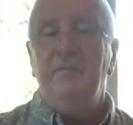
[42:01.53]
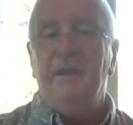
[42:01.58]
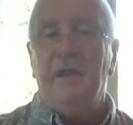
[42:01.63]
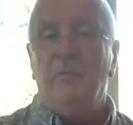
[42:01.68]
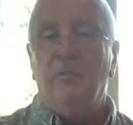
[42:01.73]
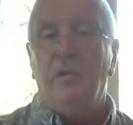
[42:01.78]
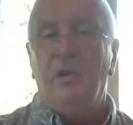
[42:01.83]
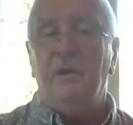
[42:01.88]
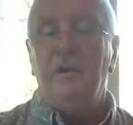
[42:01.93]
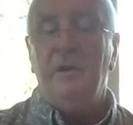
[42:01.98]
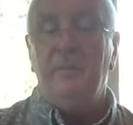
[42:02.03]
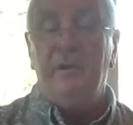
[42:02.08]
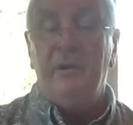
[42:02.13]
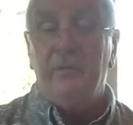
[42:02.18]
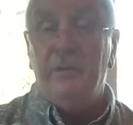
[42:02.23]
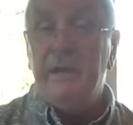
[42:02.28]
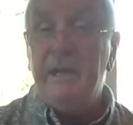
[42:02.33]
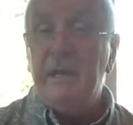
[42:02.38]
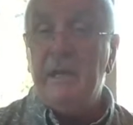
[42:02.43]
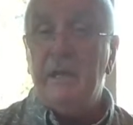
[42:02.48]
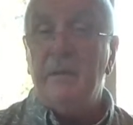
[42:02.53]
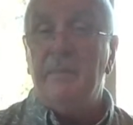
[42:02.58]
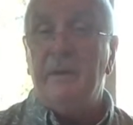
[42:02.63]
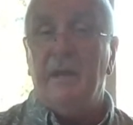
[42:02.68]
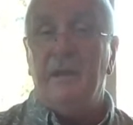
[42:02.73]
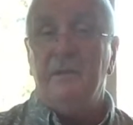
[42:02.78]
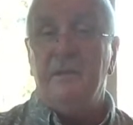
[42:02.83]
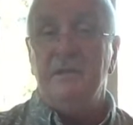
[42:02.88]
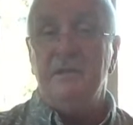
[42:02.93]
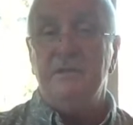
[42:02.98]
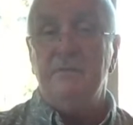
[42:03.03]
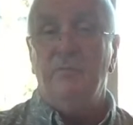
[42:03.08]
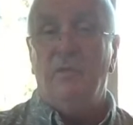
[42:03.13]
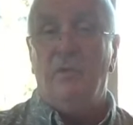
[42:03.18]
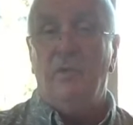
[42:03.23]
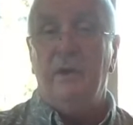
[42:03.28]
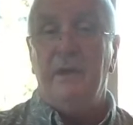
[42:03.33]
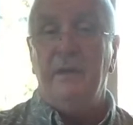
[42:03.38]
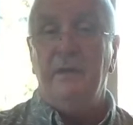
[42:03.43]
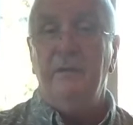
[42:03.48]
that we're going to be reading about this
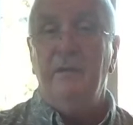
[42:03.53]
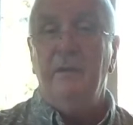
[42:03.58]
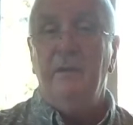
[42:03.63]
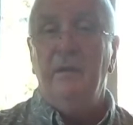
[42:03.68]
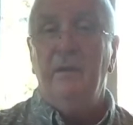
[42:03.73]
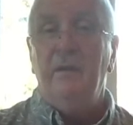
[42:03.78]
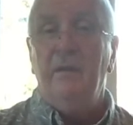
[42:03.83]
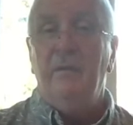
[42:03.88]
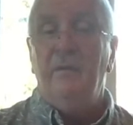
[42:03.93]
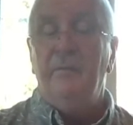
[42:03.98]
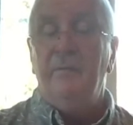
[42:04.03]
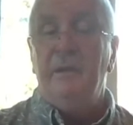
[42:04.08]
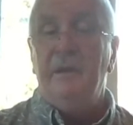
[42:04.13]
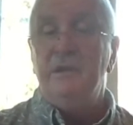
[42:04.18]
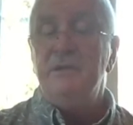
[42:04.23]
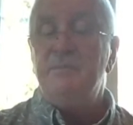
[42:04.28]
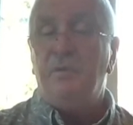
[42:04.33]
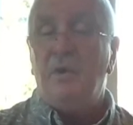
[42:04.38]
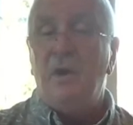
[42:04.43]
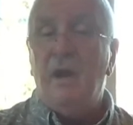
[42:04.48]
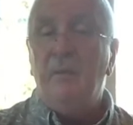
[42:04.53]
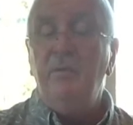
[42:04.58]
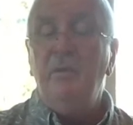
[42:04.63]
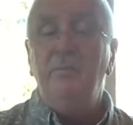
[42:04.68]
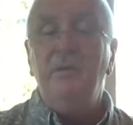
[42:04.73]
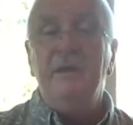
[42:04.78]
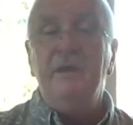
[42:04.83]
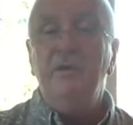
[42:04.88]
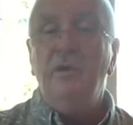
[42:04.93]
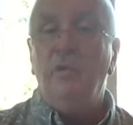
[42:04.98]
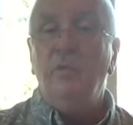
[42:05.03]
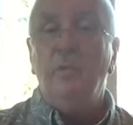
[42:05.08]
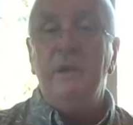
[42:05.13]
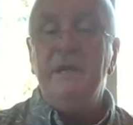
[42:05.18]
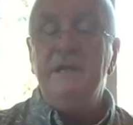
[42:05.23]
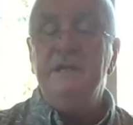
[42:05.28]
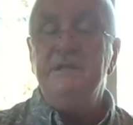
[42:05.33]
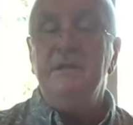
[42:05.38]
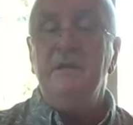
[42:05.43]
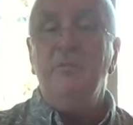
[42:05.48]
morning there's probably no
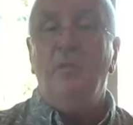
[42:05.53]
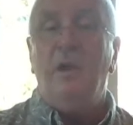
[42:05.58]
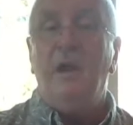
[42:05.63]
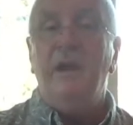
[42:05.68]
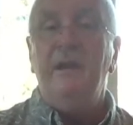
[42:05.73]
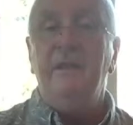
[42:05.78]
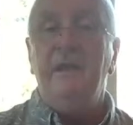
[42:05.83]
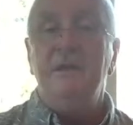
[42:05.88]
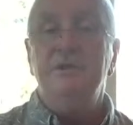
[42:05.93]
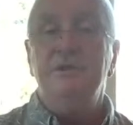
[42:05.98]
reason why they